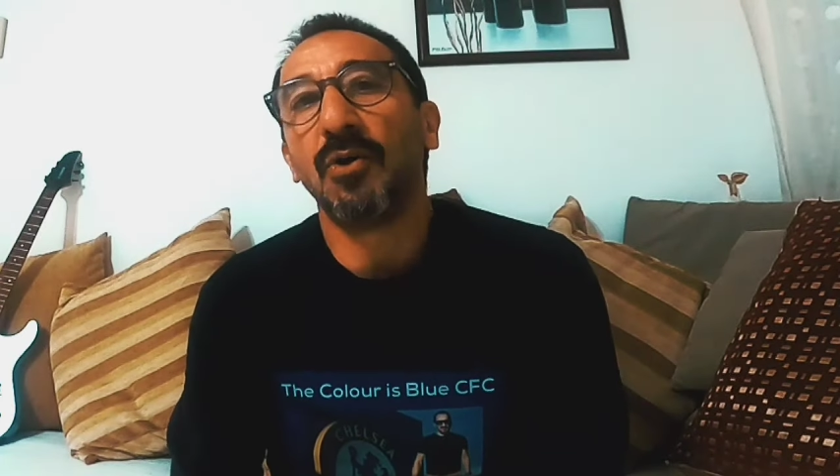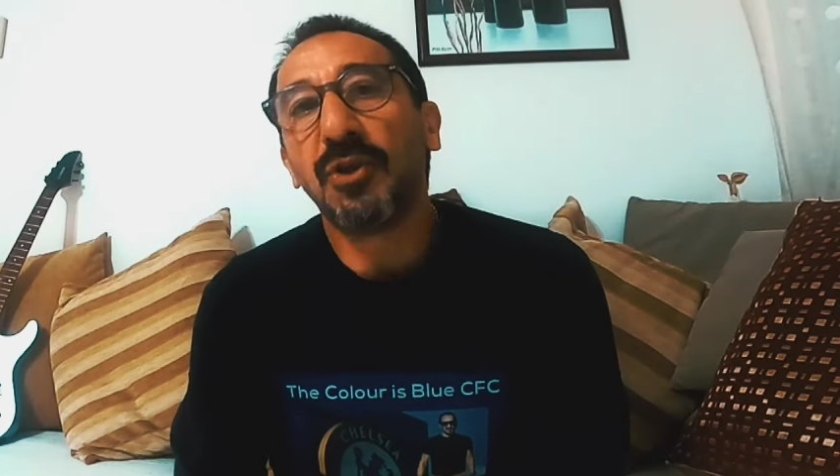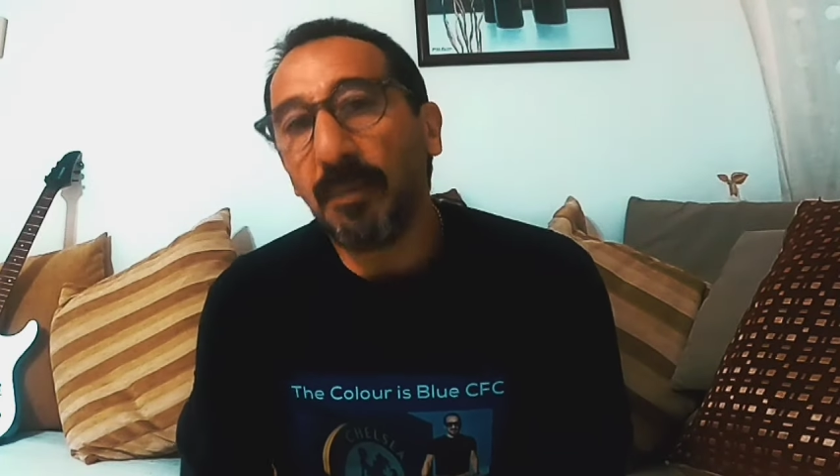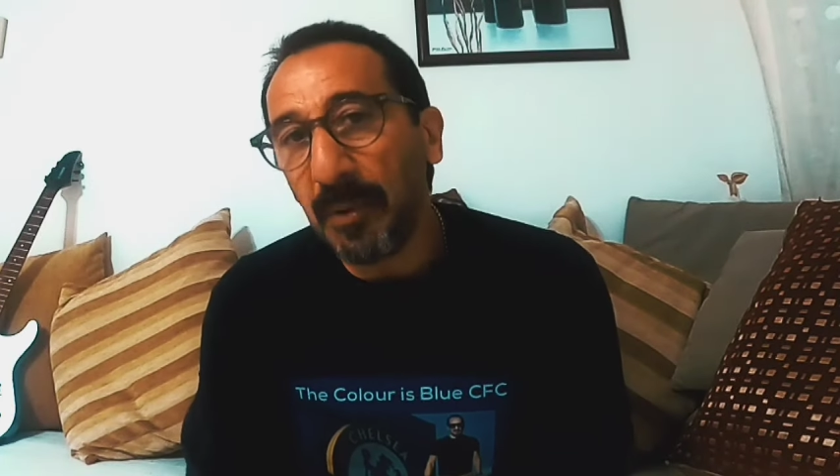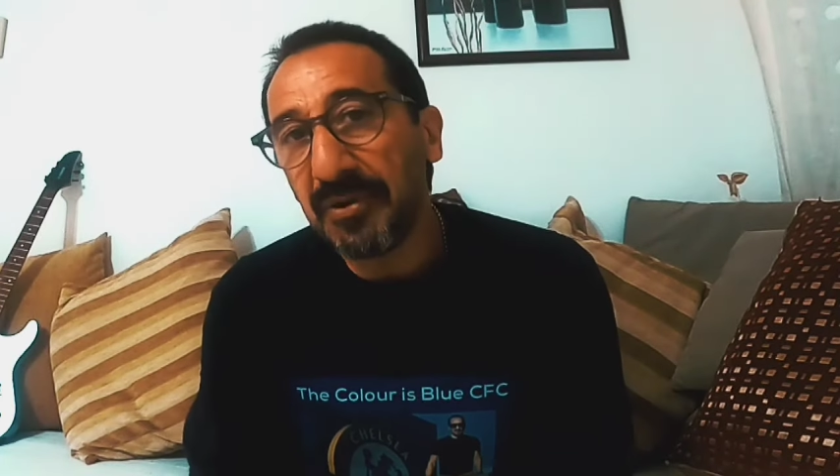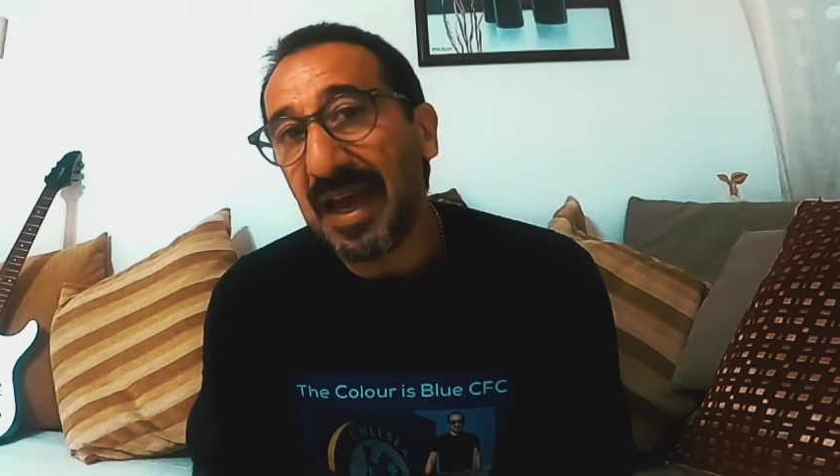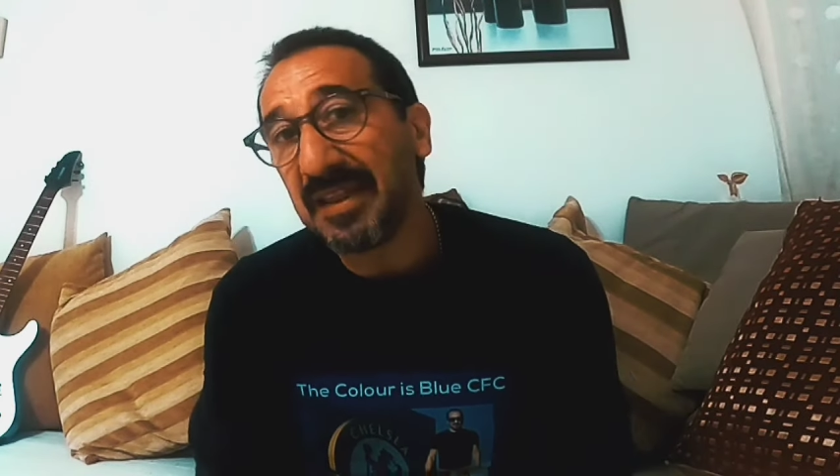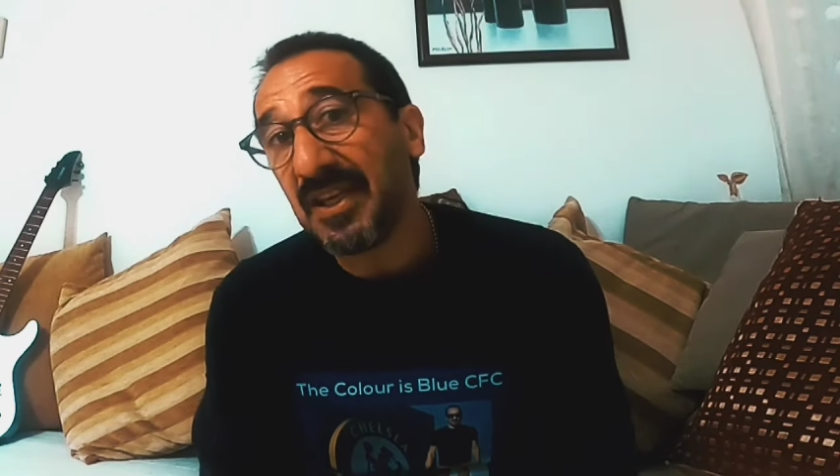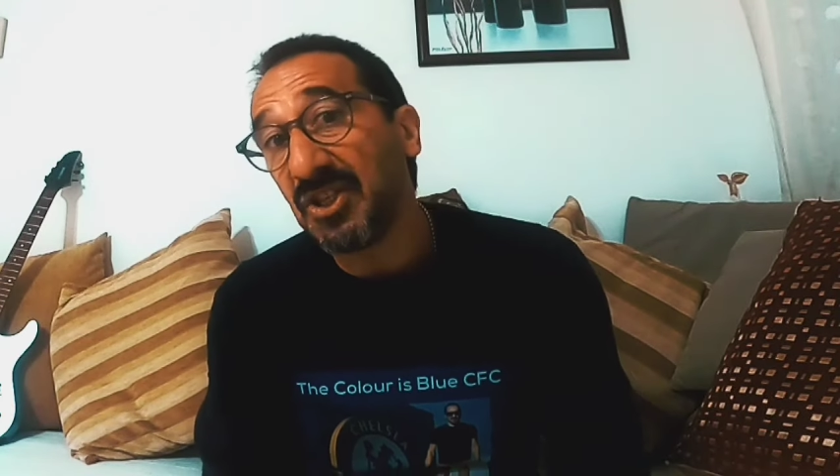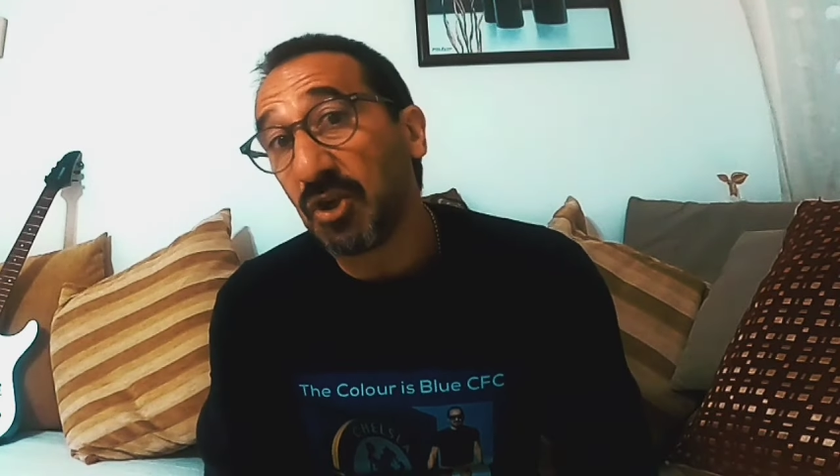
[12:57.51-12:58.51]
On top of
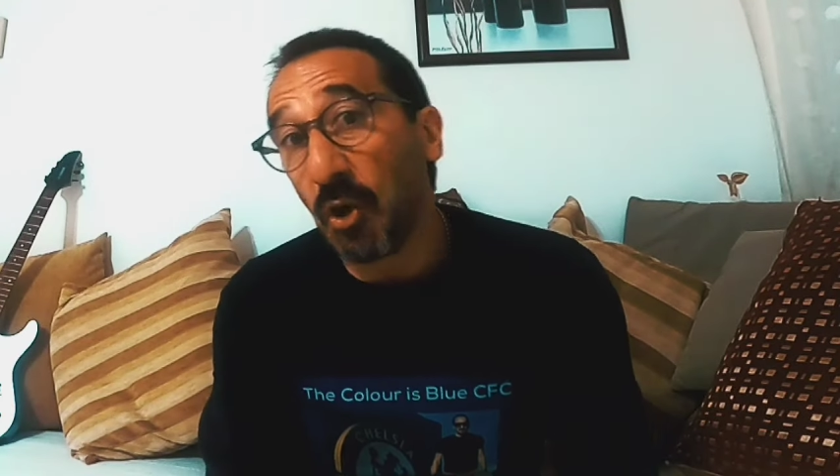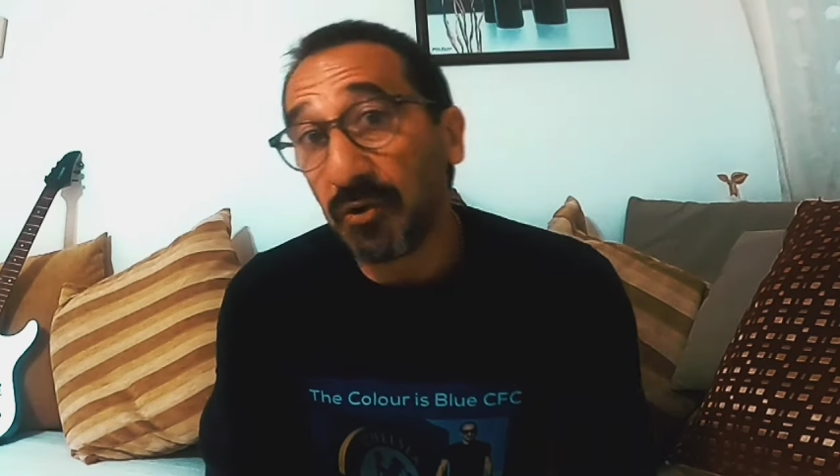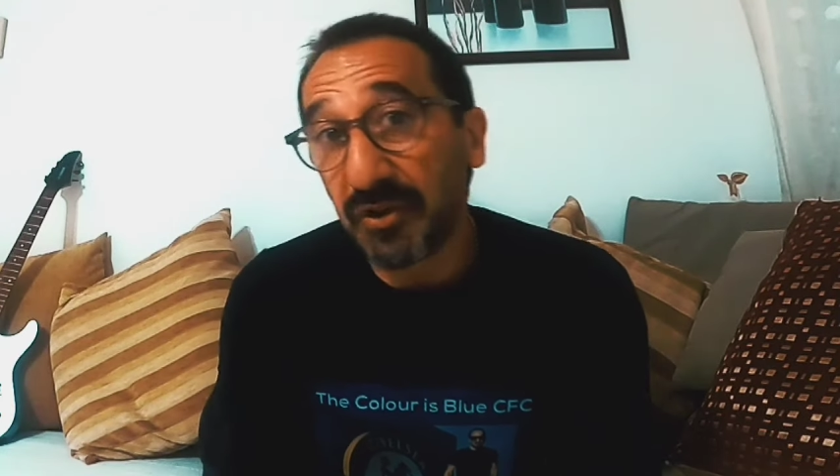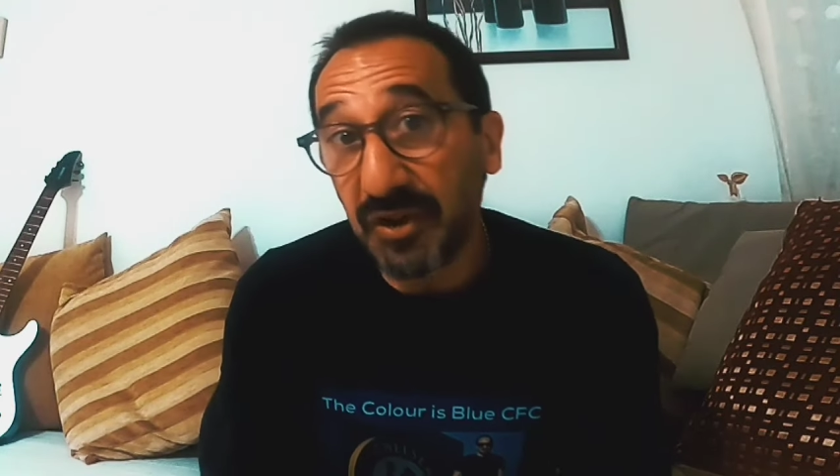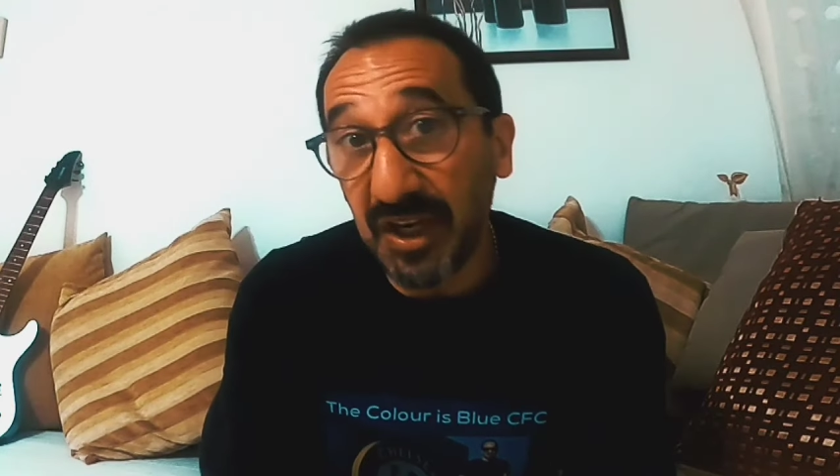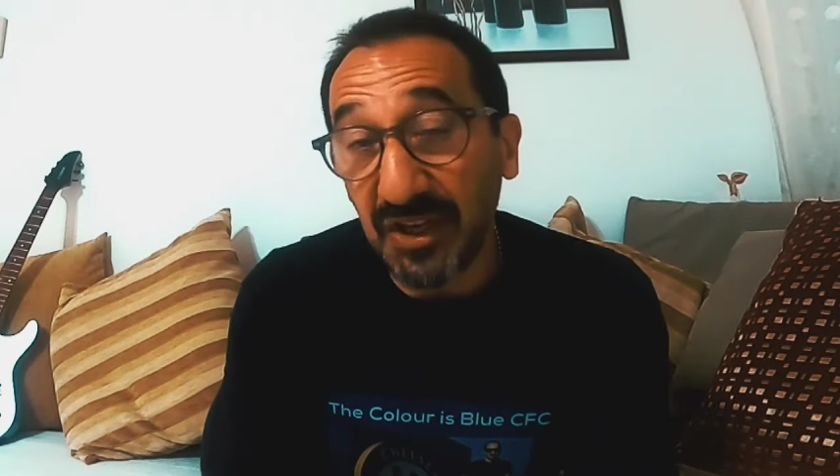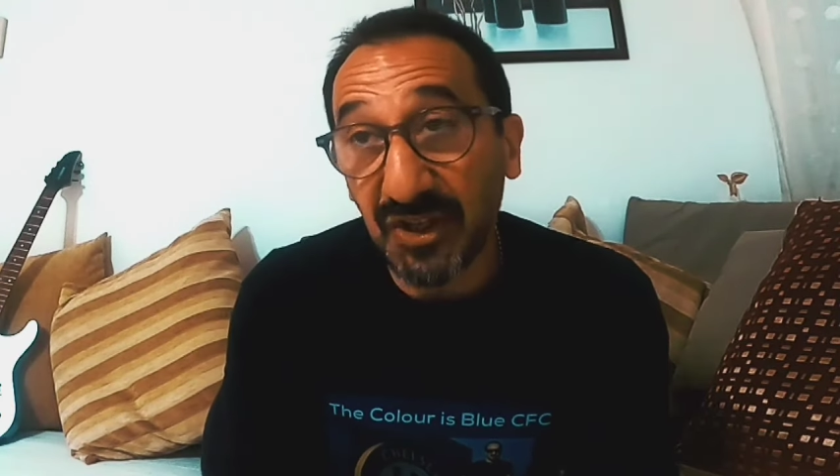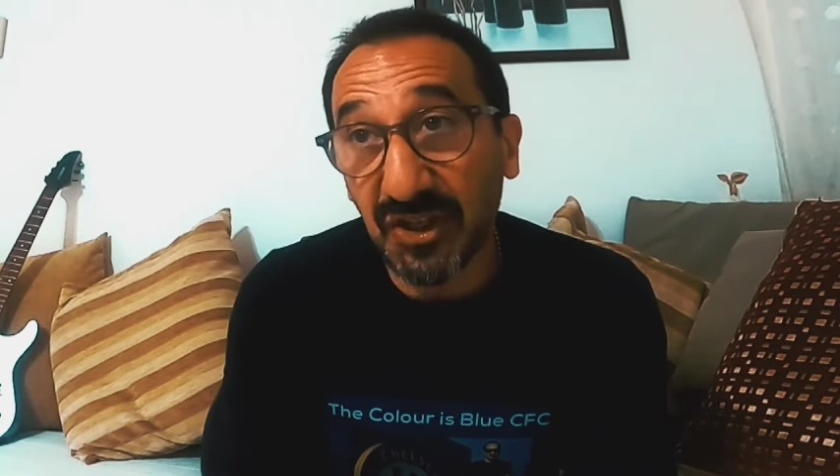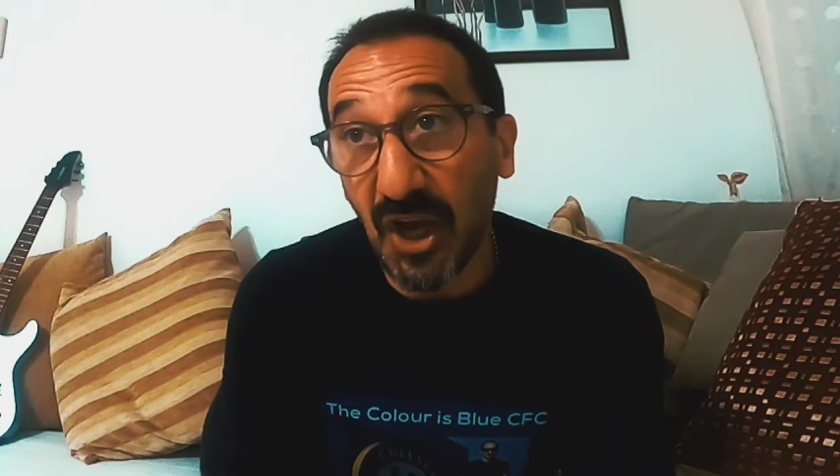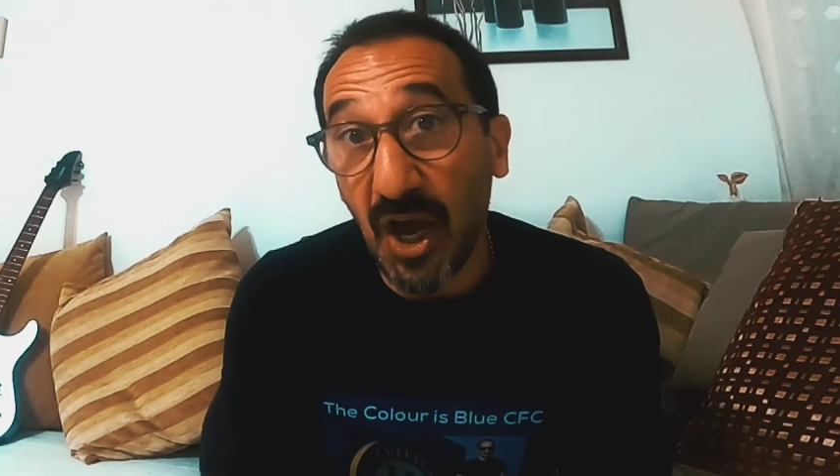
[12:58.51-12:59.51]
that, he's got
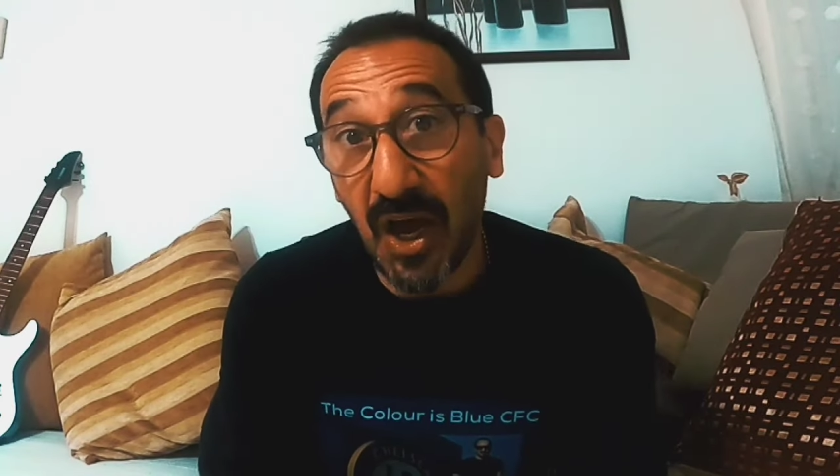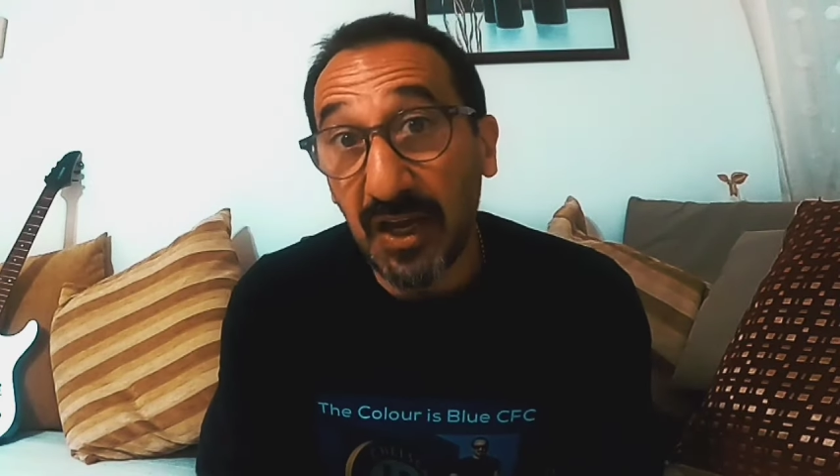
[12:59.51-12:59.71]
this